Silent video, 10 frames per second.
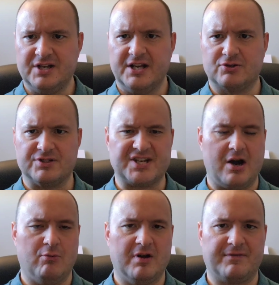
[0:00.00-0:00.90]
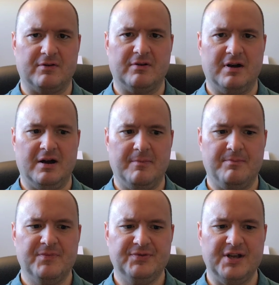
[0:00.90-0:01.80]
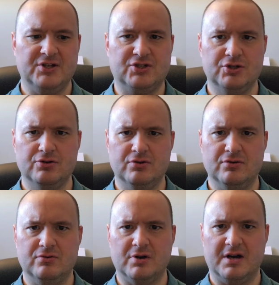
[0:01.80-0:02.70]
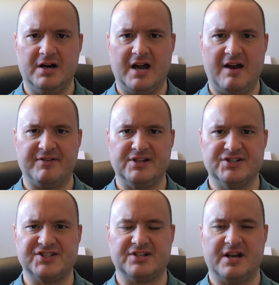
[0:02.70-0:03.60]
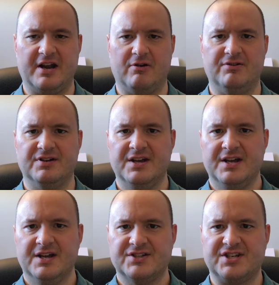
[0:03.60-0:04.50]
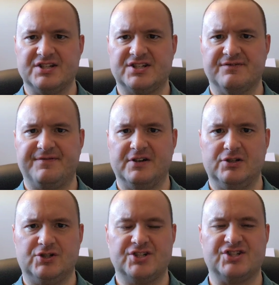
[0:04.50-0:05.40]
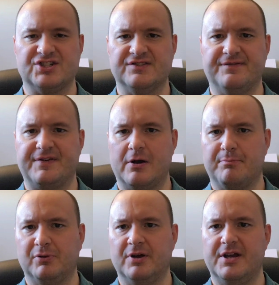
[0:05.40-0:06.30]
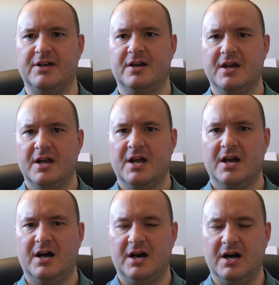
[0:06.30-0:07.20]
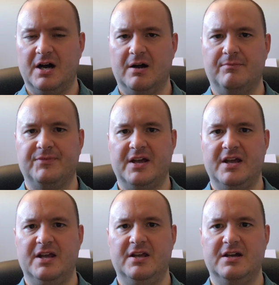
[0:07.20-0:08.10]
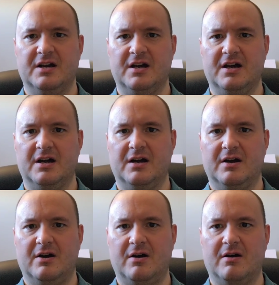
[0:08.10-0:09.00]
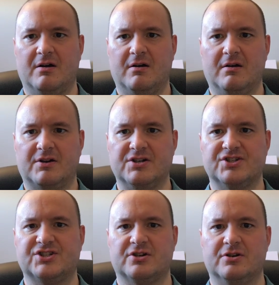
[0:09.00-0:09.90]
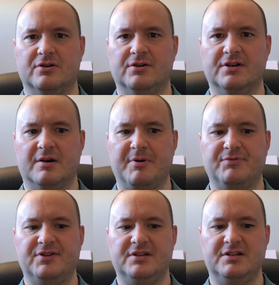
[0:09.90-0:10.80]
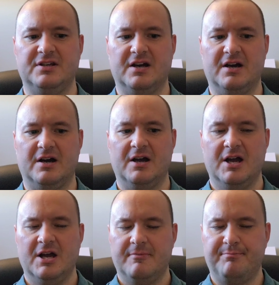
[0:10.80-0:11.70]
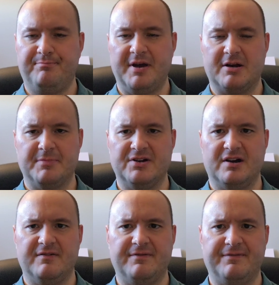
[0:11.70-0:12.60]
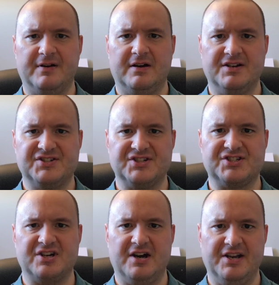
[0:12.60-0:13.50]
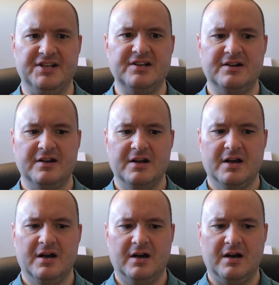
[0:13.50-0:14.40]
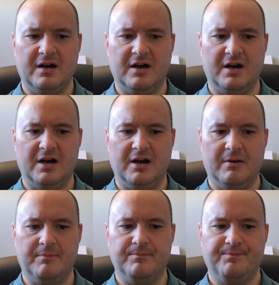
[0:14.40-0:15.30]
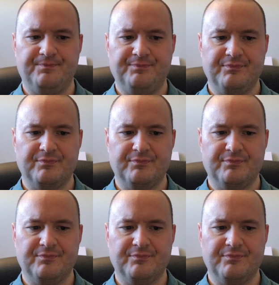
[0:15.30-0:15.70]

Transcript: dangerous. However, um, they do have an inherent sense of justice and fair play. Um, they uh, are concerned about the uh, betterment of uh, society. Um,